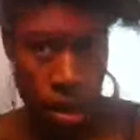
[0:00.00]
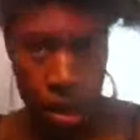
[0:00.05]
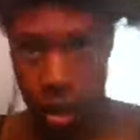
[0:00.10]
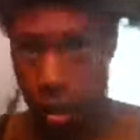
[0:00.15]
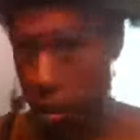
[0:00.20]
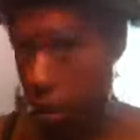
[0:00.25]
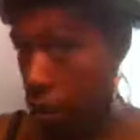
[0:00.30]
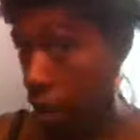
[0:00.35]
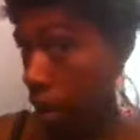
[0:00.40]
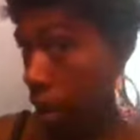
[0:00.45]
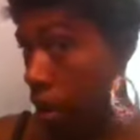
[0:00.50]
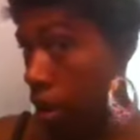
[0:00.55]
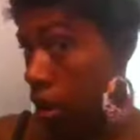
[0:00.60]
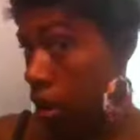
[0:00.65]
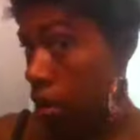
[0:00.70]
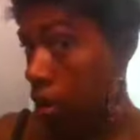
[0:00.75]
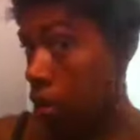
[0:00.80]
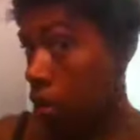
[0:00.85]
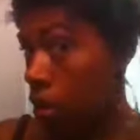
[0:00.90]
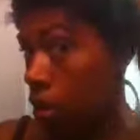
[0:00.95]
Okay,
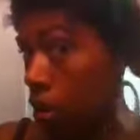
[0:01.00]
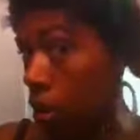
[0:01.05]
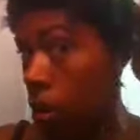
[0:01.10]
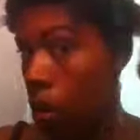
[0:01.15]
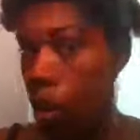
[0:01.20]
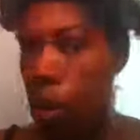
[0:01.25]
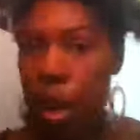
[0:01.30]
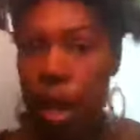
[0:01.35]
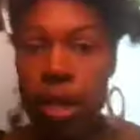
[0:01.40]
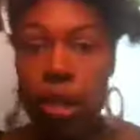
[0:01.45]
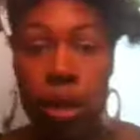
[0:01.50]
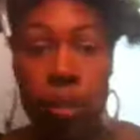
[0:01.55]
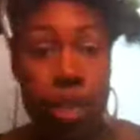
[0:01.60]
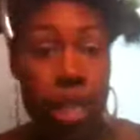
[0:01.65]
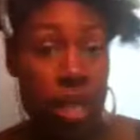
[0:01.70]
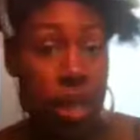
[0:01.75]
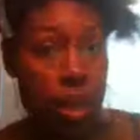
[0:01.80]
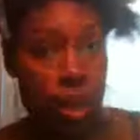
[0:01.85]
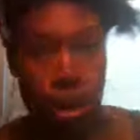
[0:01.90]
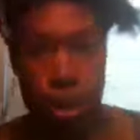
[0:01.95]
so I'm
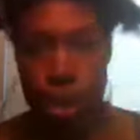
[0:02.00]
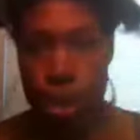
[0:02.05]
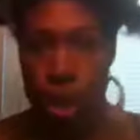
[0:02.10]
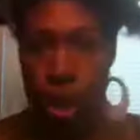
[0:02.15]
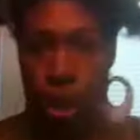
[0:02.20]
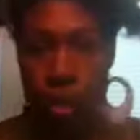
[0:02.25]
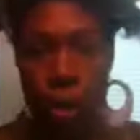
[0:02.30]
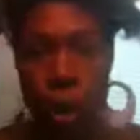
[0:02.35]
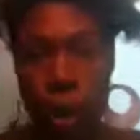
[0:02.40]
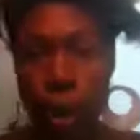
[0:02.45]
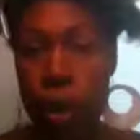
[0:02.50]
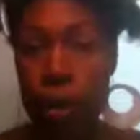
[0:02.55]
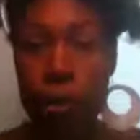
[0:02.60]
just going to do a turnaround.